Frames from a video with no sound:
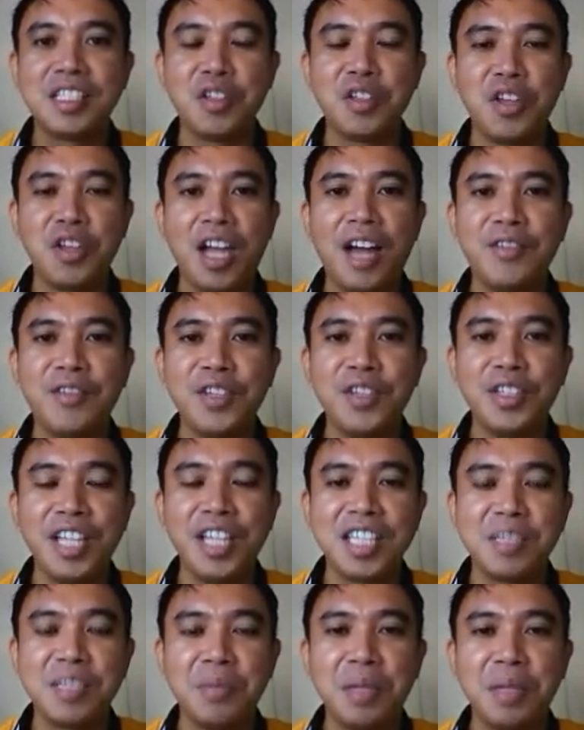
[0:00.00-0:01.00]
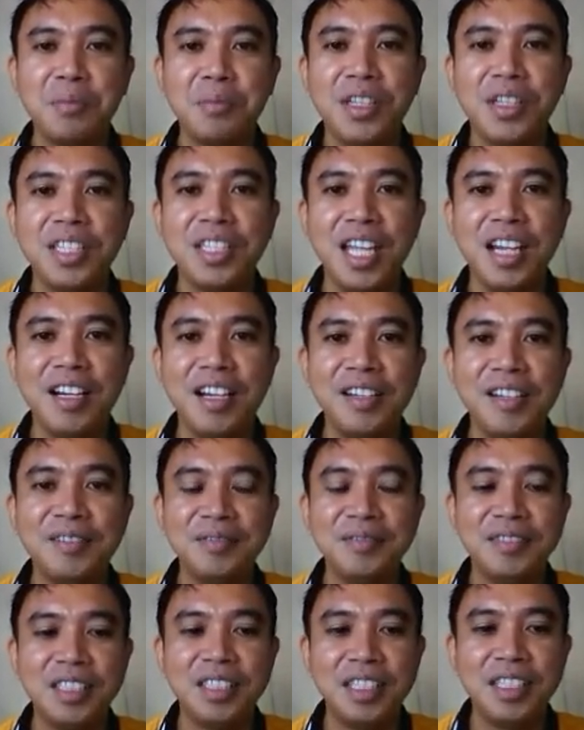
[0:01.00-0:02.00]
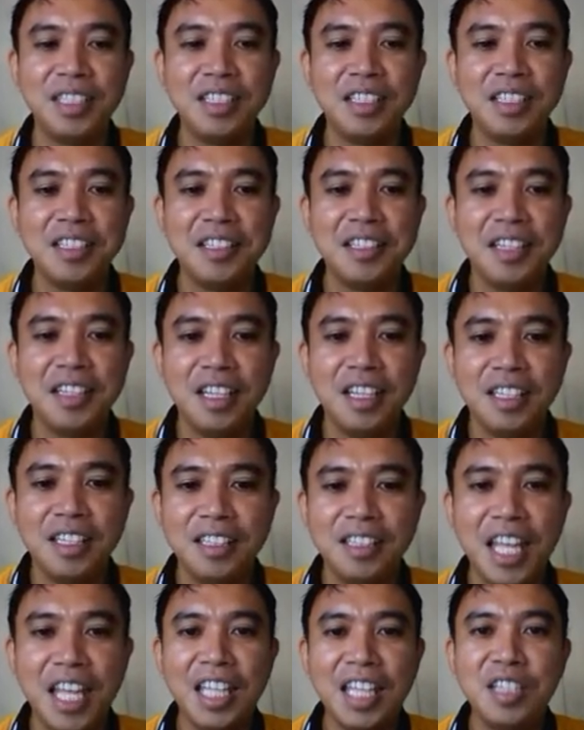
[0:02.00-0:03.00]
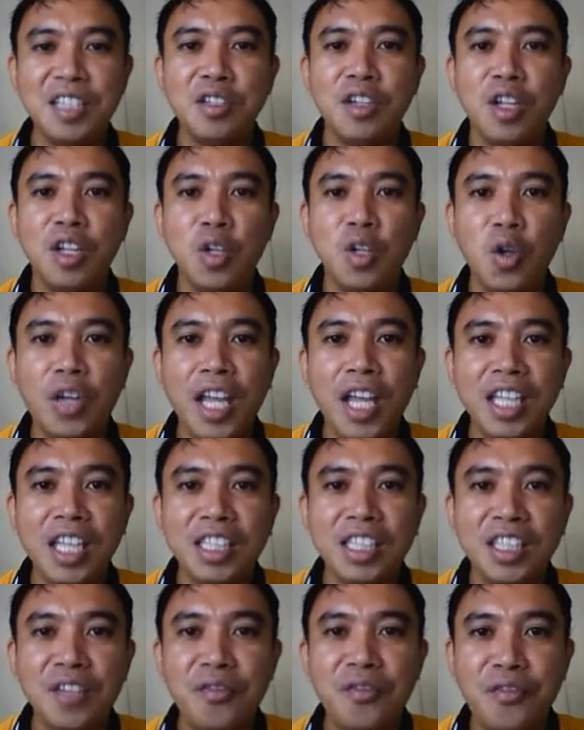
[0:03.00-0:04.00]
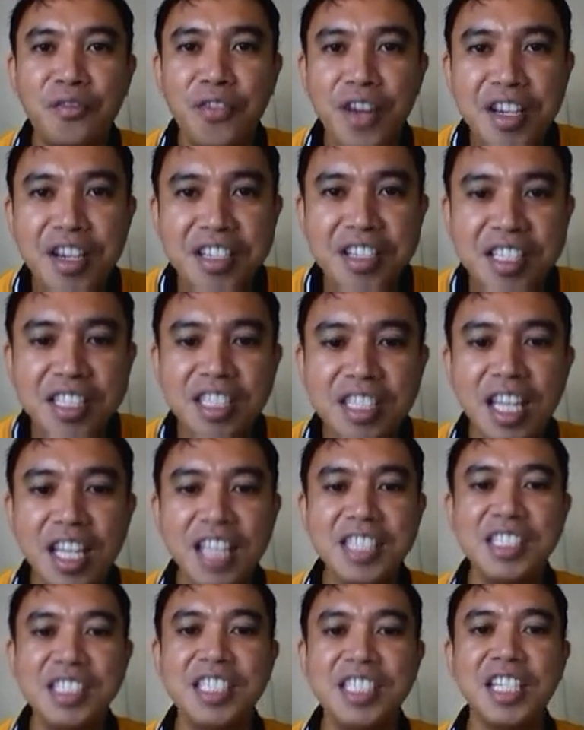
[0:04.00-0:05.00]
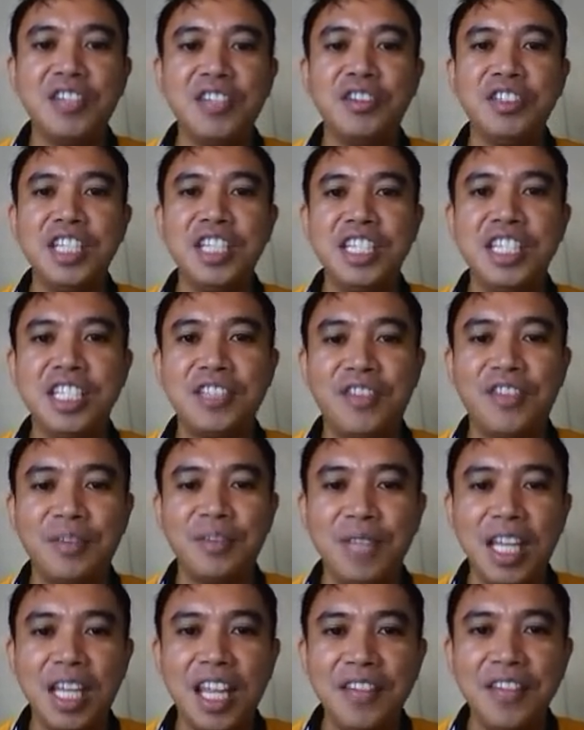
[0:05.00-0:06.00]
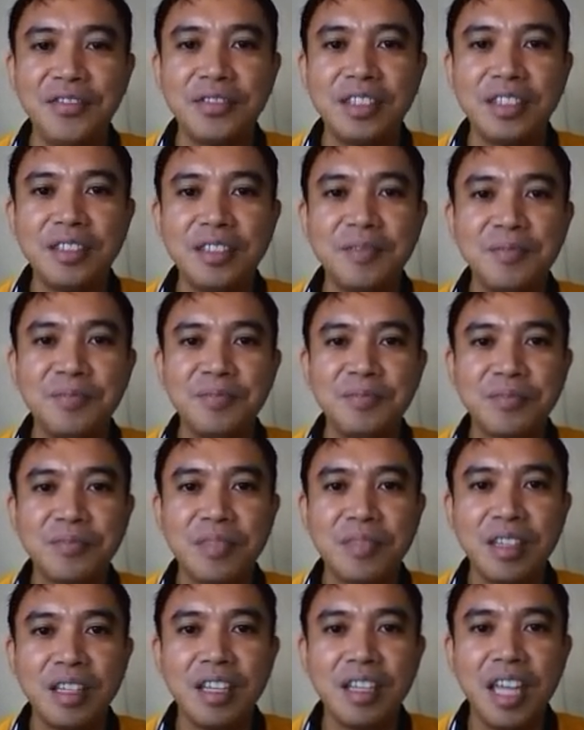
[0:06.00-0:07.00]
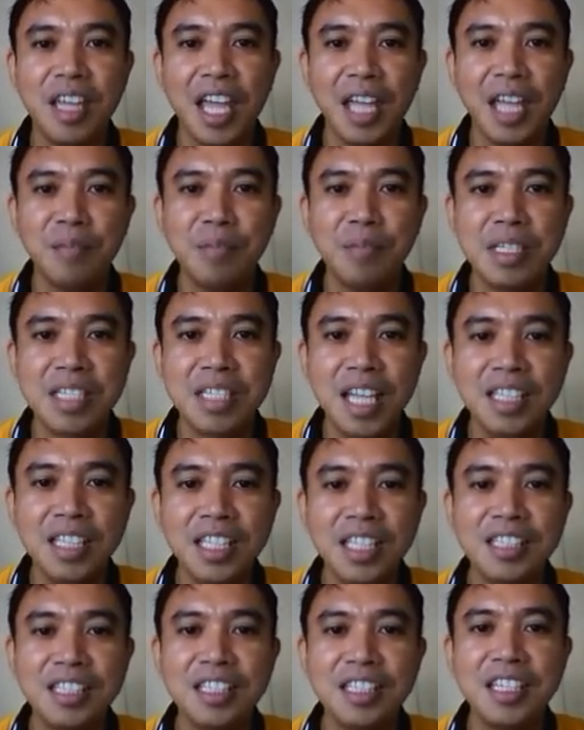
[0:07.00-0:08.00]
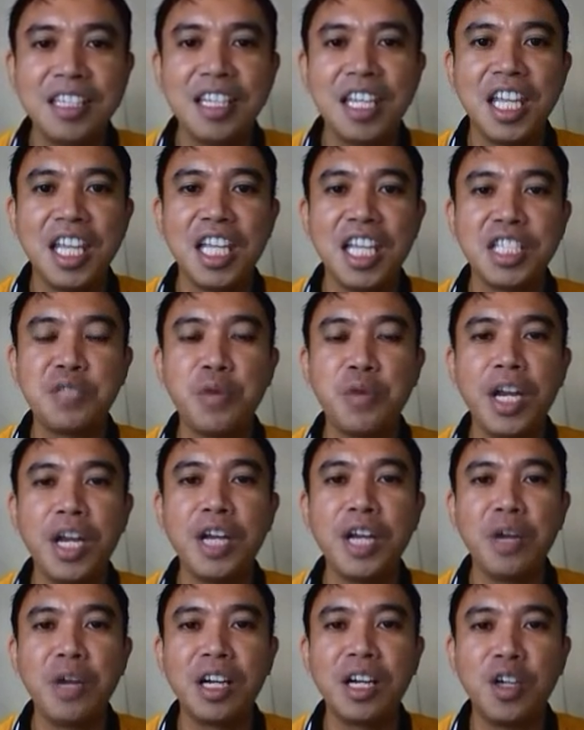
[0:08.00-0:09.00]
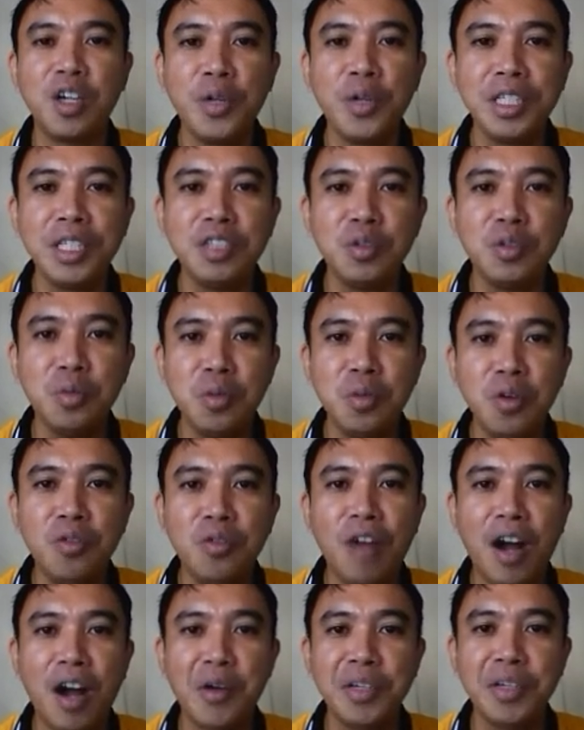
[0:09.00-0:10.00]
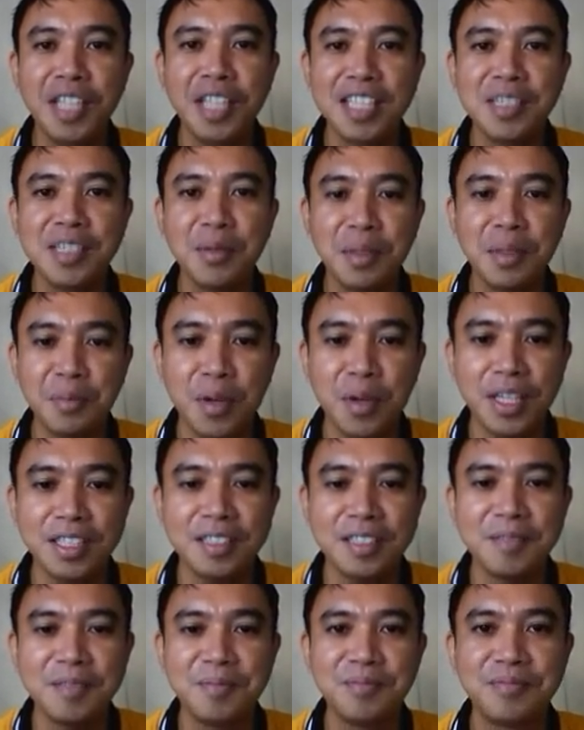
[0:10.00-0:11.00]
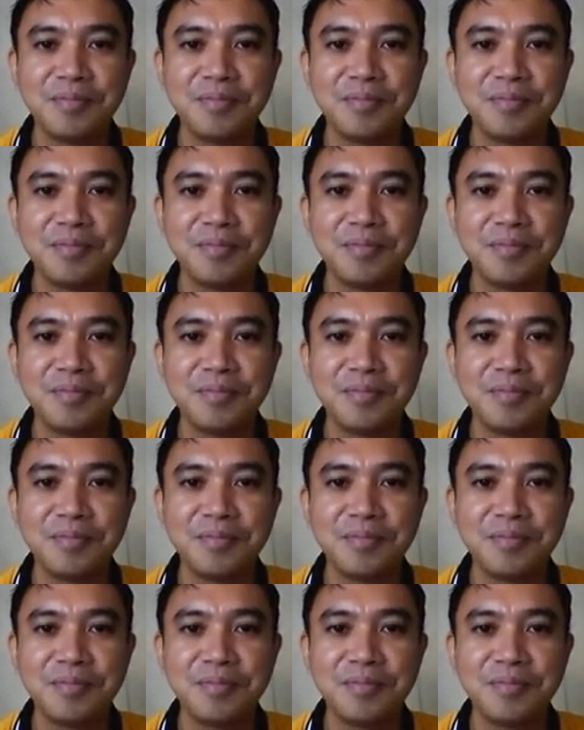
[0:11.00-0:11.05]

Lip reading: So you have your decimal point there. Then locate the first non-zero digit from the left, and beside it is where we are going to move our decimal point.